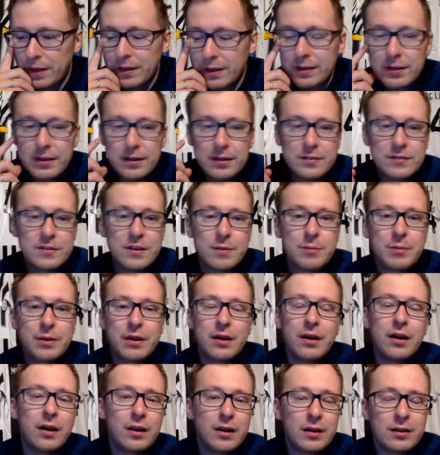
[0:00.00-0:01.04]

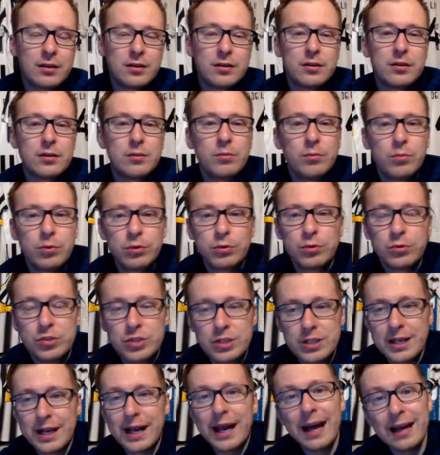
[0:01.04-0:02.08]
Demiral,
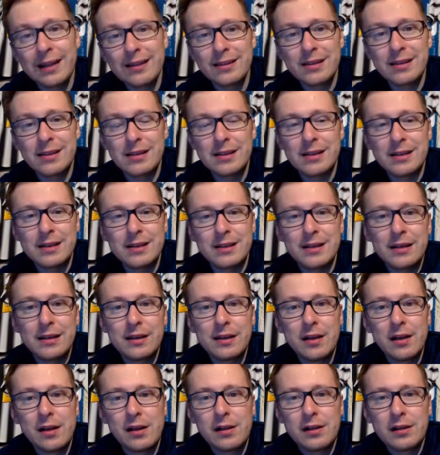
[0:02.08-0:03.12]
Bonucci, and Chiellini.
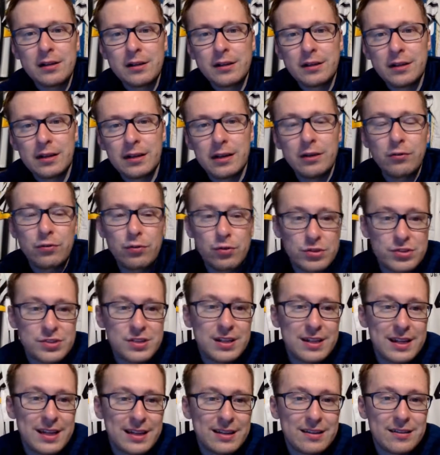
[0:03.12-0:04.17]
And of course, De
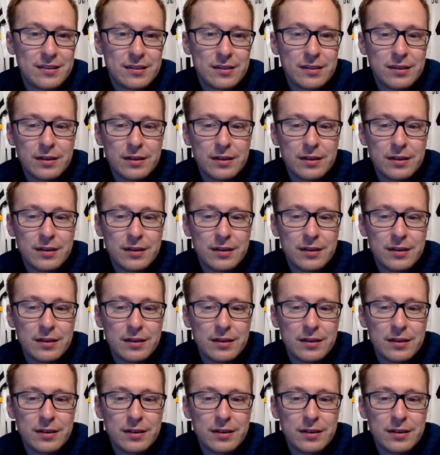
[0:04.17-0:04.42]
Ligt